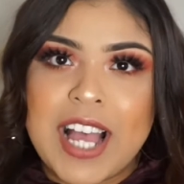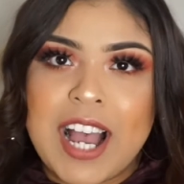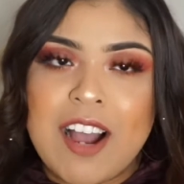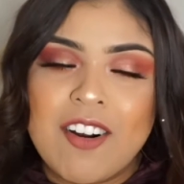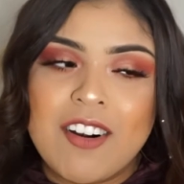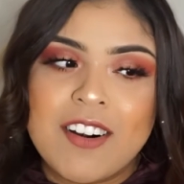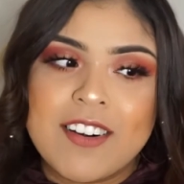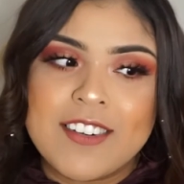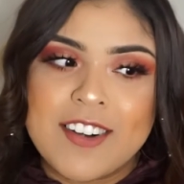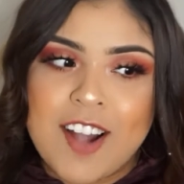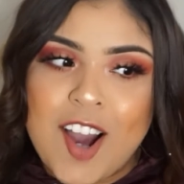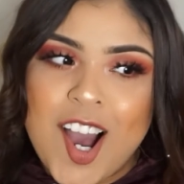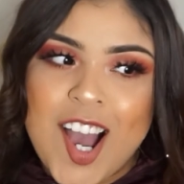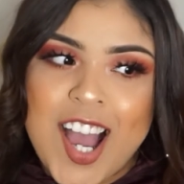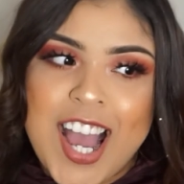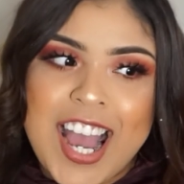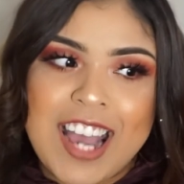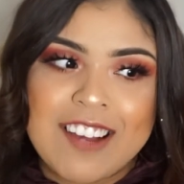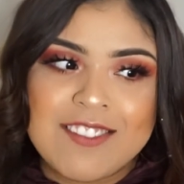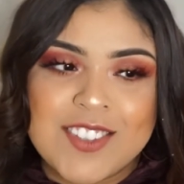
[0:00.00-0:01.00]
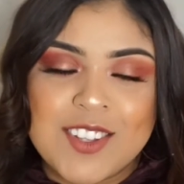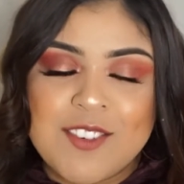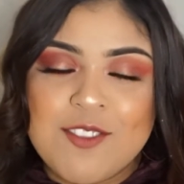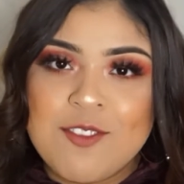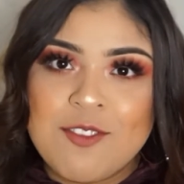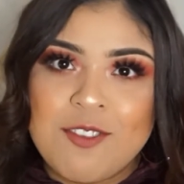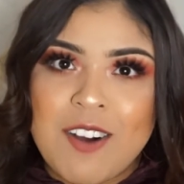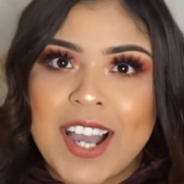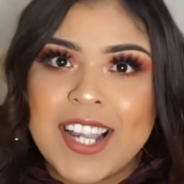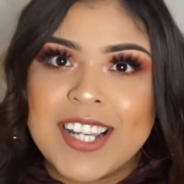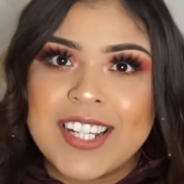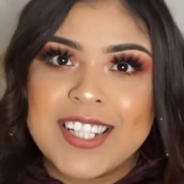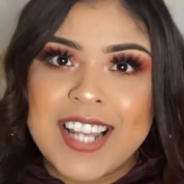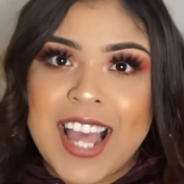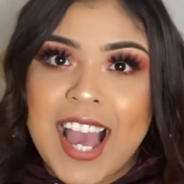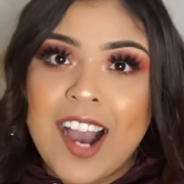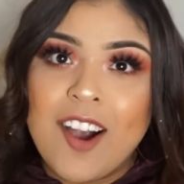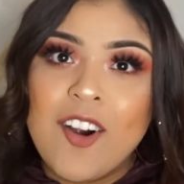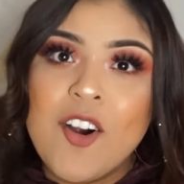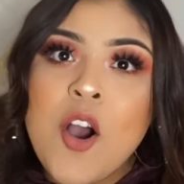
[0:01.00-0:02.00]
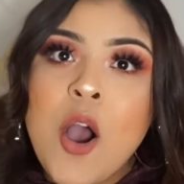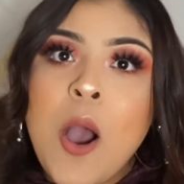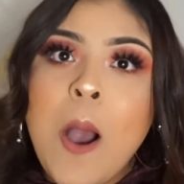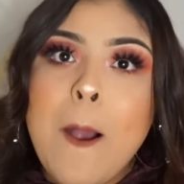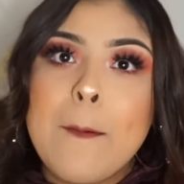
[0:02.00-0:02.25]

out or not. I have to find out.